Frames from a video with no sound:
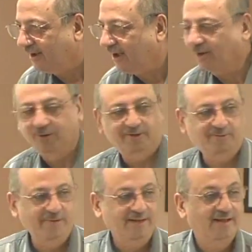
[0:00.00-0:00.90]
Are you with
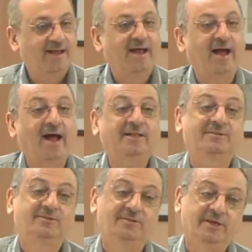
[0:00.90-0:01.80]
me?
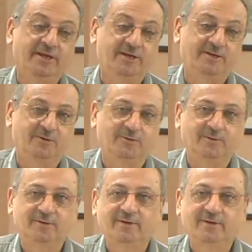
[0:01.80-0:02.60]
Addiku.